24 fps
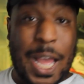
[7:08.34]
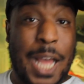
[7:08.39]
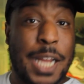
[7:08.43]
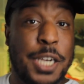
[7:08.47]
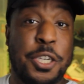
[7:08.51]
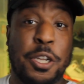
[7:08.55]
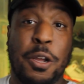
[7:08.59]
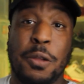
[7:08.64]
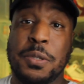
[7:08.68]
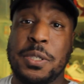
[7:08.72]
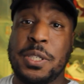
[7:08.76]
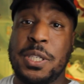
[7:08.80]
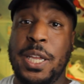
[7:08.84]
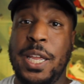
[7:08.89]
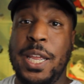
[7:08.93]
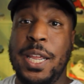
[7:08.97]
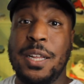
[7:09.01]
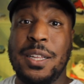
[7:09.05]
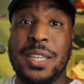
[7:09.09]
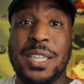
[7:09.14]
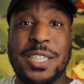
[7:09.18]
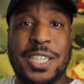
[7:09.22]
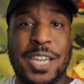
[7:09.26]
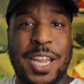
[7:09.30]
I don't see
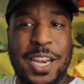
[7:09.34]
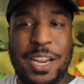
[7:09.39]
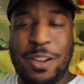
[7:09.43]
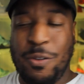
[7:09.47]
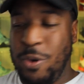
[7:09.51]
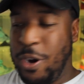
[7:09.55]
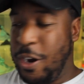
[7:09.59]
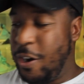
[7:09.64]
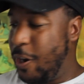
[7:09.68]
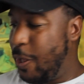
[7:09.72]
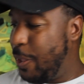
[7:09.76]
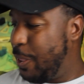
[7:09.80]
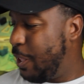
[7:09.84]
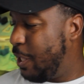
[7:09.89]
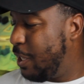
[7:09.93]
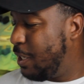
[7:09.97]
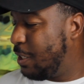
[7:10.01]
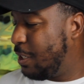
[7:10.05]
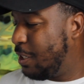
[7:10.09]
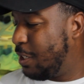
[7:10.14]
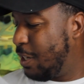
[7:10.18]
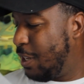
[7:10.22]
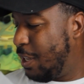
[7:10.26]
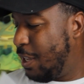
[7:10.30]
English anywhere on
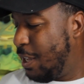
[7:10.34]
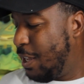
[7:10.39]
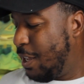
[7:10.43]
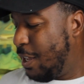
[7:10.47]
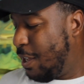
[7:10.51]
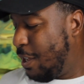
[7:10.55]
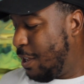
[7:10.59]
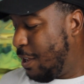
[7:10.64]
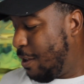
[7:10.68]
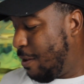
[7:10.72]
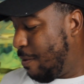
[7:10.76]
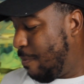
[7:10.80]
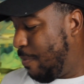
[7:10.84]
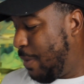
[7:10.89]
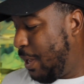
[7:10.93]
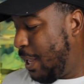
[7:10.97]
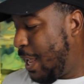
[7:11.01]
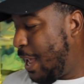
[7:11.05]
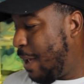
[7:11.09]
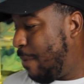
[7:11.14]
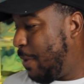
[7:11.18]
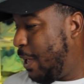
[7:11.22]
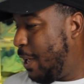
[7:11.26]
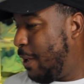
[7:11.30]
this. But
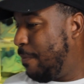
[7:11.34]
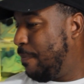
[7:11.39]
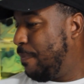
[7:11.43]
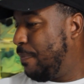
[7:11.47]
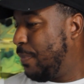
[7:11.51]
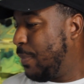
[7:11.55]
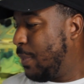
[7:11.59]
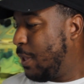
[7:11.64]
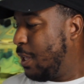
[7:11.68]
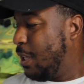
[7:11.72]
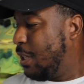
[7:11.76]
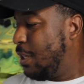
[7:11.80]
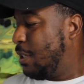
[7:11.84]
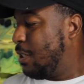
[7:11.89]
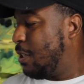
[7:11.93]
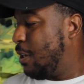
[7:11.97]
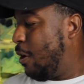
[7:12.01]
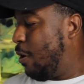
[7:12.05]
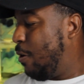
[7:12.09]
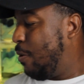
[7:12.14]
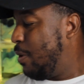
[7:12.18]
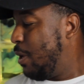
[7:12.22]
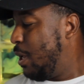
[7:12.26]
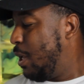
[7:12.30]
yeah, man. So
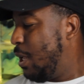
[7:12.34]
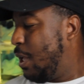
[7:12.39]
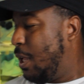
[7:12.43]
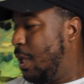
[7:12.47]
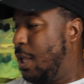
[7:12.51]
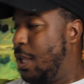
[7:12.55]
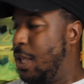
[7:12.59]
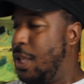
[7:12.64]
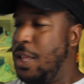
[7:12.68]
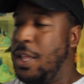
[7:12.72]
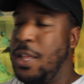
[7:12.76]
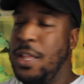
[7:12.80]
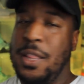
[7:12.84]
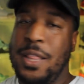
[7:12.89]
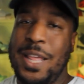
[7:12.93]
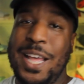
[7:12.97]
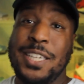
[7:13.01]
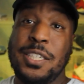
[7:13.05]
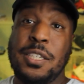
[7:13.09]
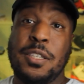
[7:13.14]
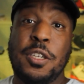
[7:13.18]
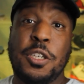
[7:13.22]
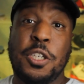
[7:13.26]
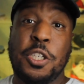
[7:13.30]

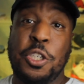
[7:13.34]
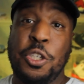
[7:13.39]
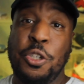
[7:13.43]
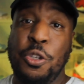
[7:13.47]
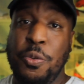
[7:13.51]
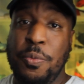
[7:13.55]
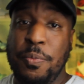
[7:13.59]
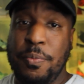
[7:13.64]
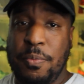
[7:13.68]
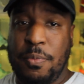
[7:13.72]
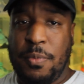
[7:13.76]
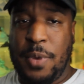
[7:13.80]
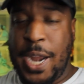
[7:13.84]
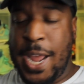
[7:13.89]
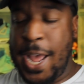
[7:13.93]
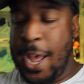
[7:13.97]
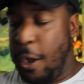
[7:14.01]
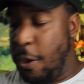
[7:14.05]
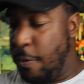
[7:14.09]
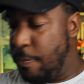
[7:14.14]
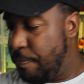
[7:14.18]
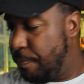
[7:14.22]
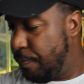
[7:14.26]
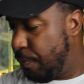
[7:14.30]
that's the shoe.
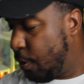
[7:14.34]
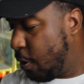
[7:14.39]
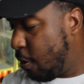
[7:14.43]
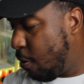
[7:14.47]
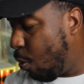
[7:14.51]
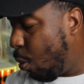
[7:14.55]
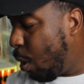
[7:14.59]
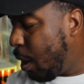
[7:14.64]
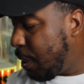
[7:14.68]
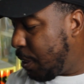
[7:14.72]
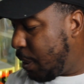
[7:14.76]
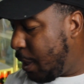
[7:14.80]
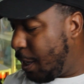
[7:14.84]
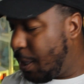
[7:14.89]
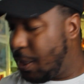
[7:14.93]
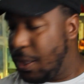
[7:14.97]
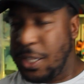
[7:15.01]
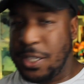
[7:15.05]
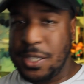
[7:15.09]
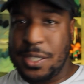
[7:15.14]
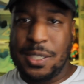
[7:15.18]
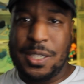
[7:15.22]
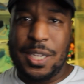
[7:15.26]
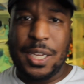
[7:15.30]
Now, one thing
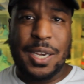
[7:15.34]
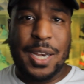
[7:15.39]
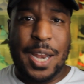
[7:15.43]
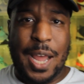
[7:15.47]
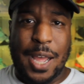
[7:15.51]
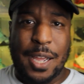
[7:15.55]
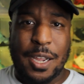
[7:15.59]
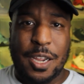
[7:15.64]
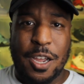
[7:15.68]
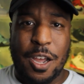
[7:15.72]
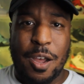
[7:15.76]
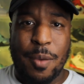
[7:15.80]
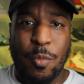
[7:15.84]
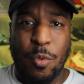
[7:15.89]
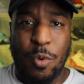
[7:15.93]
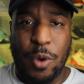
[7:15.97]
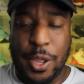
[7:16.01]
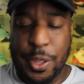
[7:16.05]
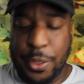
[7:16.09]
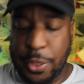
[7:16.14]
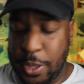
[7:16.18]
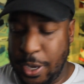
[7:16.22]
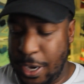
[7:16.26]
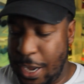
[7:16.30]
this did not come
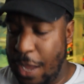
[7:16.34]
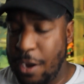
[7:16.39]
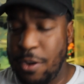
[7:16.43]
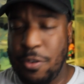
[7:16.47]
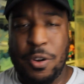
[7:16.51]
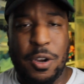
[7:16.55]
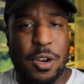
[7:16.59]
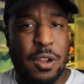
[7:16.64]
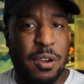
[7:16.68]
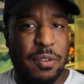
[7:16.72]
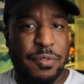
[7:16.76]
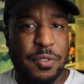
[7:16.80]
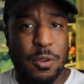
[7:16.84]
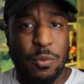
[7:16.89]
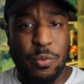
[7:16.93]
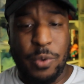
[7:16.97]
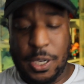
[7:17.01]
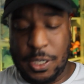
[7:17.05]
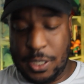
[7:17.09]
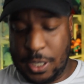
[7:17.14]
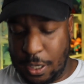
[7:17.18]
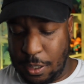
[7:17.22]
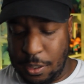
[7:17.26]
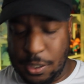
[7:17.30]
with, and I don't know if the
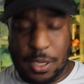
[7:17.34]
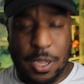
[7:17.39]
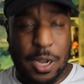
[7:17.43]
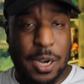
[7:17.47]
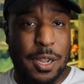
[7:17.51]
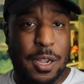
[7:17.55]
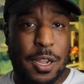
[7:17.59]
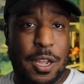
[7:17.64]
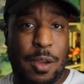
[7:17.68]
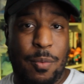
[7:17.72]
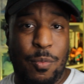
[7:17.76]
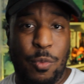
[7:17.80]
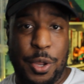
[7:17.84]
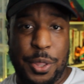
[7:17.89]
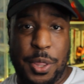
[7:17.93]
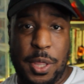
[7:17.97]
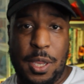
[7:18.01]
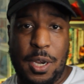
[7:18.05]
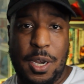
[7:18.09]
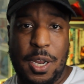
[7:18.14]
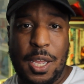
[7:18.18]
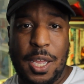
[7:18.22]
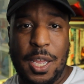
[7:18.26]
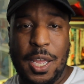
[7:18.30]
retail is going to come with it,